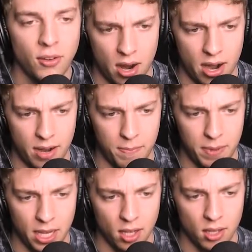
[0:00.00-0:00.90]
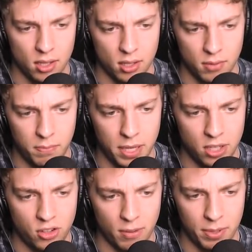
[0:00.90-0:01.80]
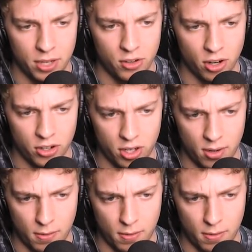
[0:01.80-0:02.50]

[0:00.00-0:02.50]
All right, big, big jump here, Josh.